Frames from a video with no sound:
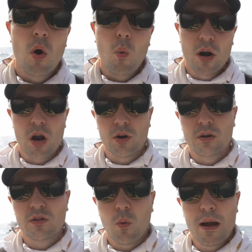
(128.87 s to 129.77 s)

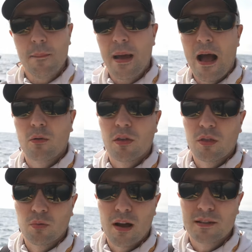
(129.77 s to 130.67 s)
120 pound
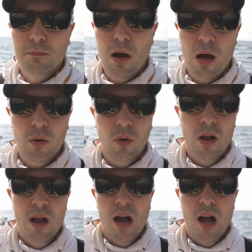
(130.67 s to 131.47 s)
thrust model